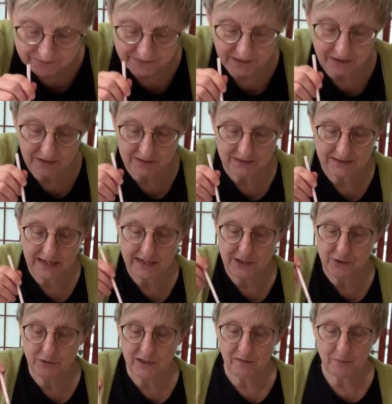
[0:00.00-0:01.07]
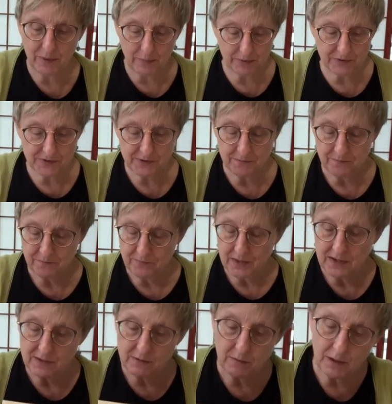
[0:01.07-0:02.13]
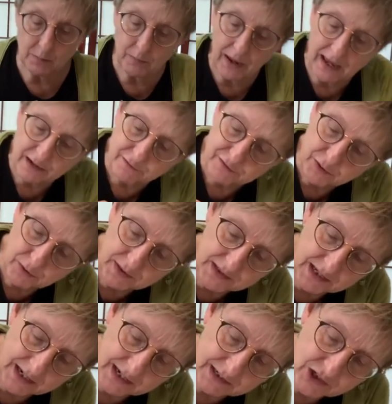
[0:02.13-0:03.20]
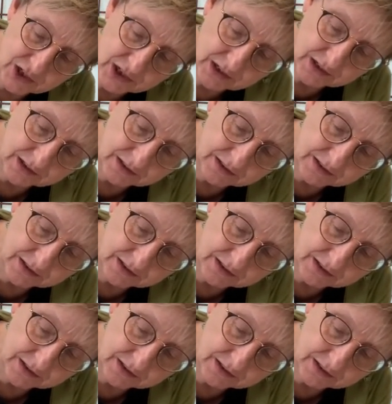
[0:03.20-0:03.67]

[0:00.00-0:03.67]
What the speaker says: Ah, I do love bubbles. So I'm going to pat a few on the edge here.